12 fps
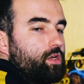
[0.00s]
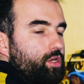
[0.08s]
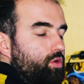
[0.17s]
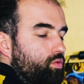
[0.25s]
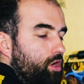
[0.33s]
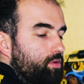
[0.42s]

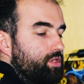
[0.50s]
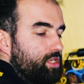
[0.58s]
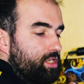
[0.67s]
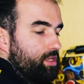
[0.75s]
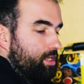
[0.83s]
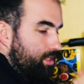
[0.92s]
you'll
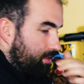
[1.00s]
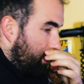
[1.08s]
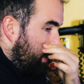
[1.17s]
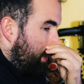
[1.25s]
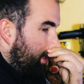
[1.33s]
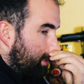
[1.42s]
notice in this
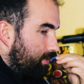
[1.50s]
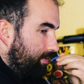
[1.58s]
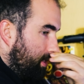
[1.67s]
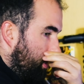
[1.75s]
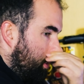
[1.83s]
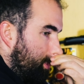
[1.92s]

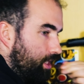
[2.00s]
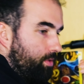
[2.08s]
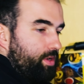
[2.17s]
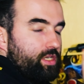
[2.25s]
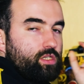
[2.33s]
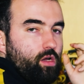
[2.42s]
video
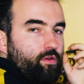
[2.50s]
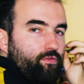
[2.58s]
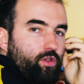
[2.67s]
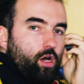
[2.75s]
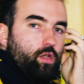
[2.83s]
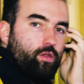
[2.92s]
series, I've
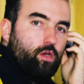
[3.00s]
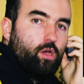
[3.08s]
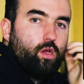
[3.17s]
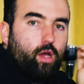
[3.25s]
done